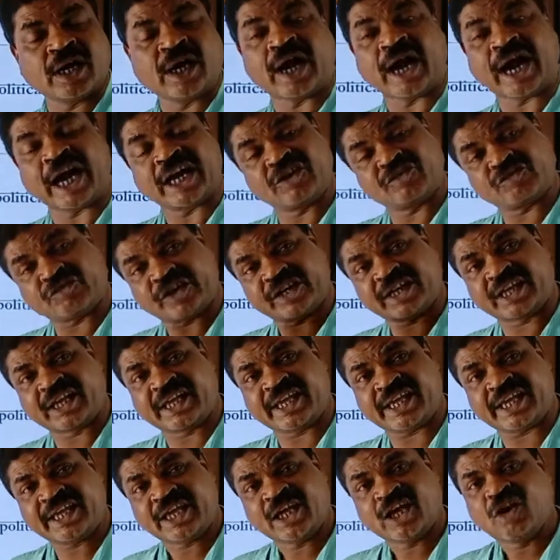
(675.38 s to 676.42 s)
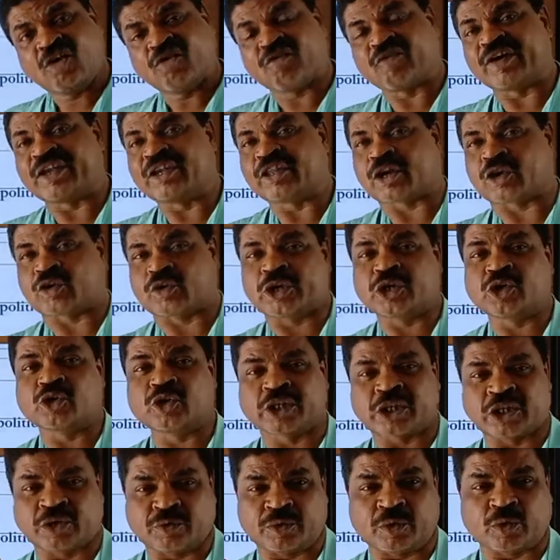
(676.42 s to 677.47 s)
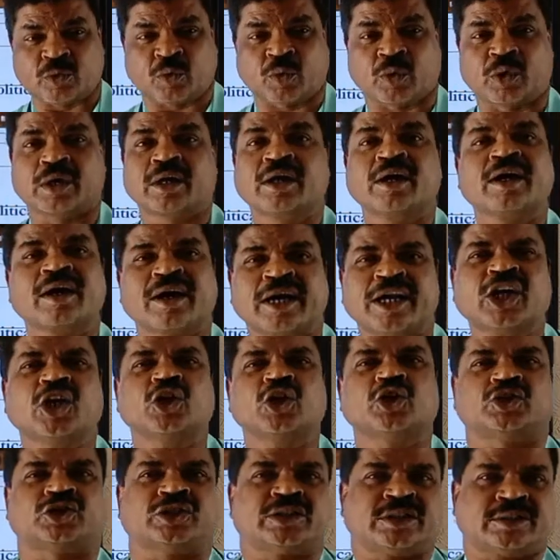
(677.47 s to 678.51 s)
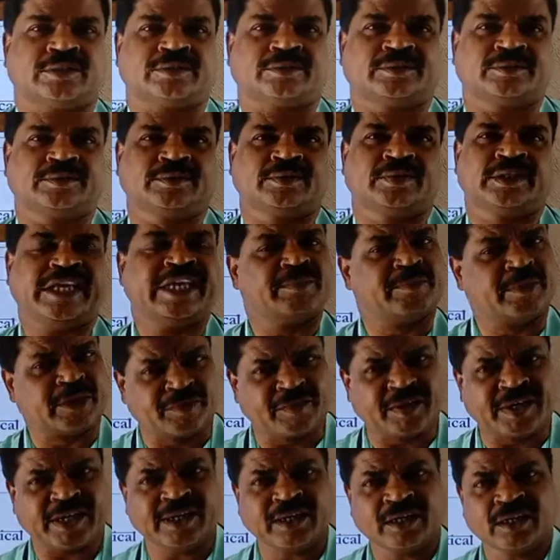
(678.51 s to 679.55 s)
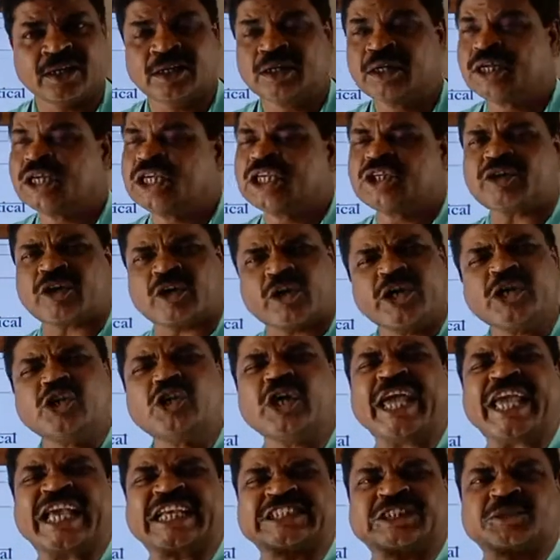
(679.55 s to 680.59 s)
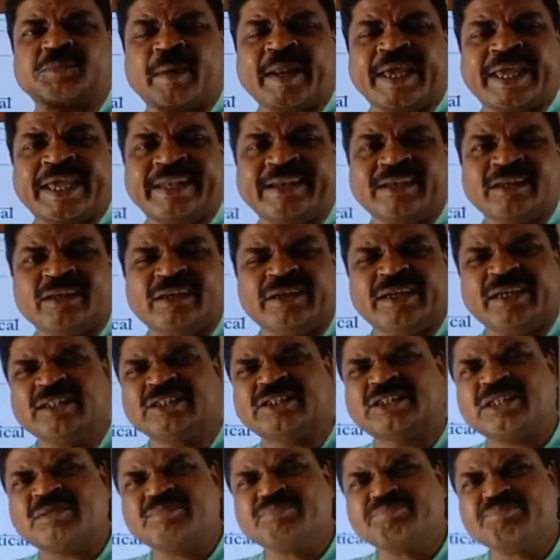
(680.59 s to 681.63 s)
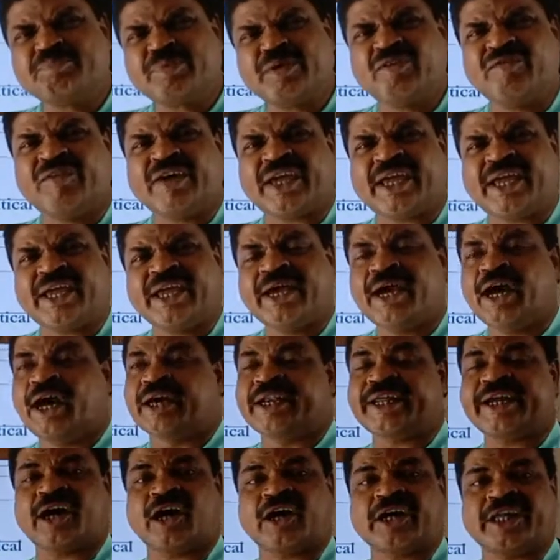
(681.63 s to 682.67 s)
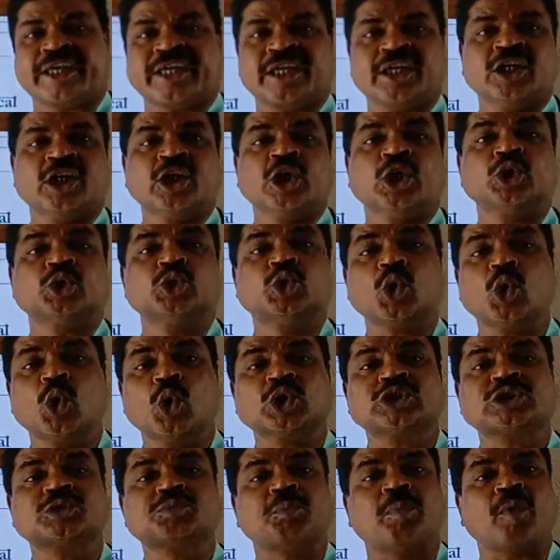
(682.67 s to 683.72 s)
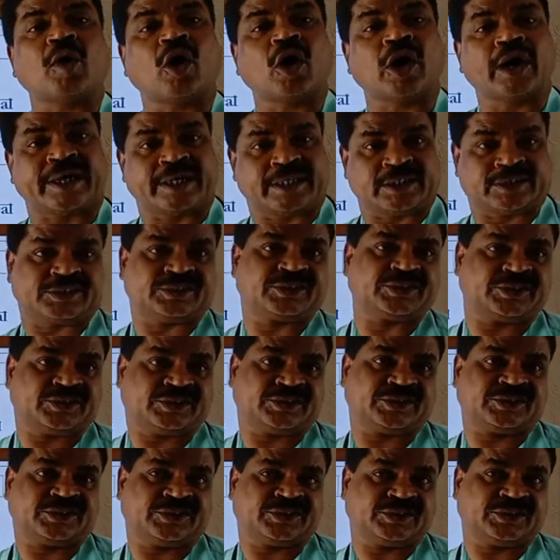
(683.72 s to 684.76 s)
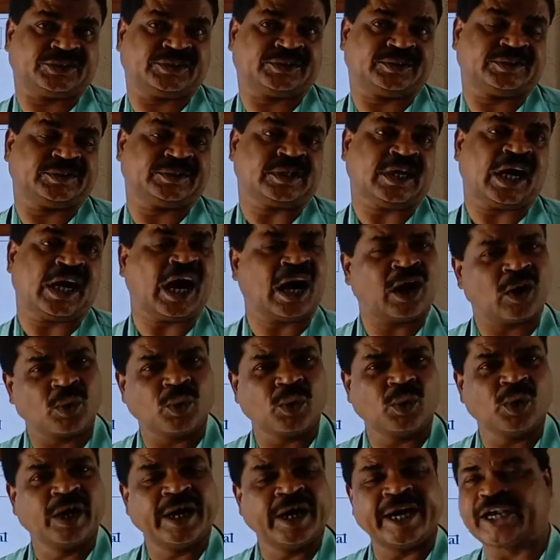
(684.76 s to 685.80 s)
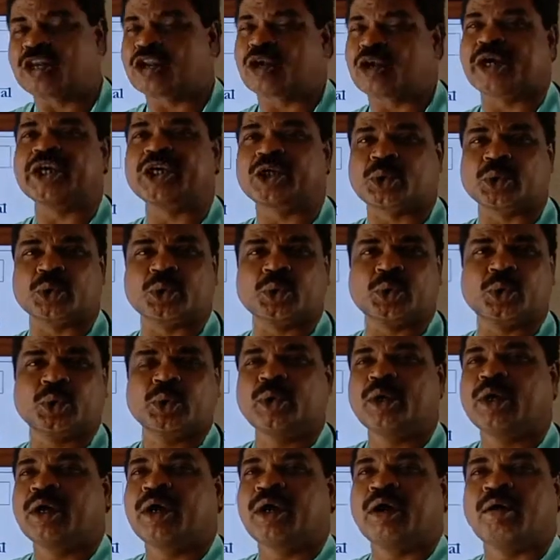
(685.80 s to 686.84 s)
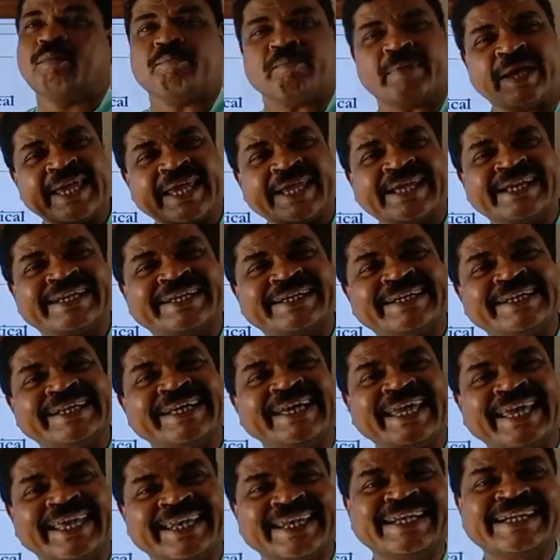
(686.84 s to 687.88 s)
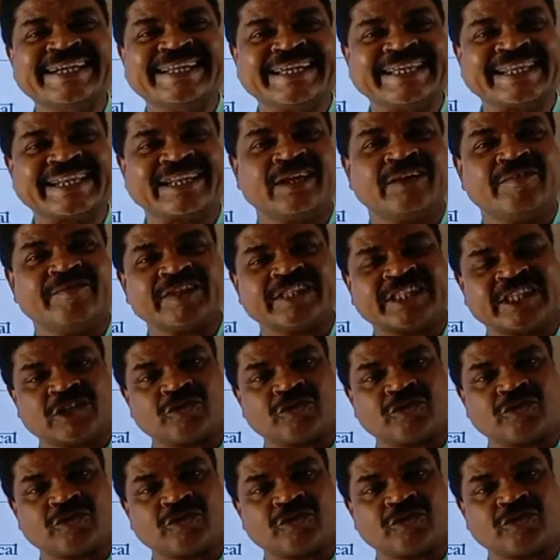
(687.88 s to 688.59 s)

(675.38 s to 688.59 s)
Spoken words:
and finally, while you are going to give your own conclusion. In between, you are going to explain in simple way regarding those points, how it is going to make a leader with